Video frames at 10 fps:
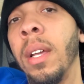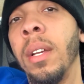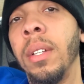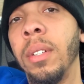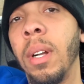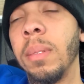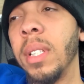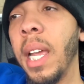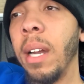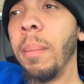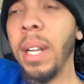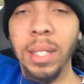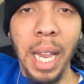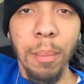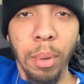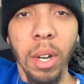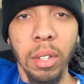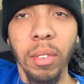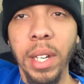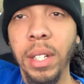You know what I'm saying? It'll be a tight part
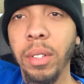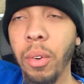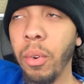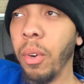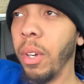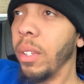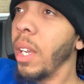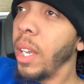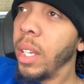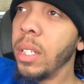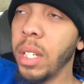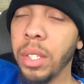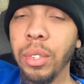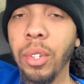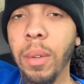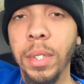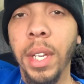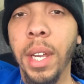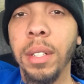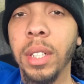three or just, you know I'm
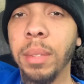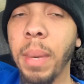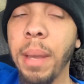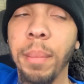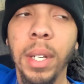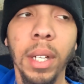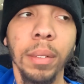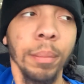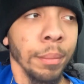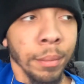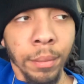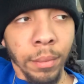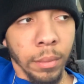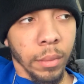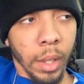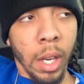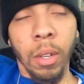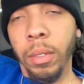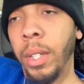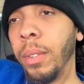saying? This might be a, I
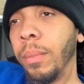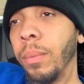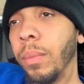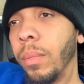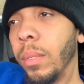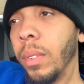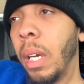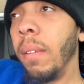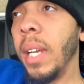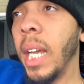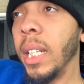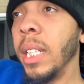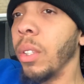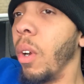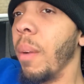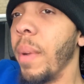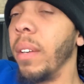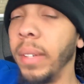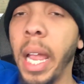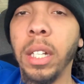don't know, a react. It's going to be a
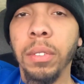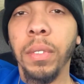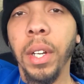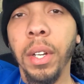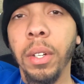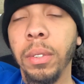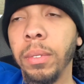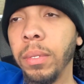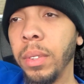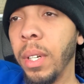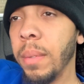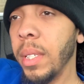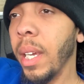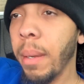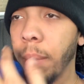reaction video. You know what I'm saying?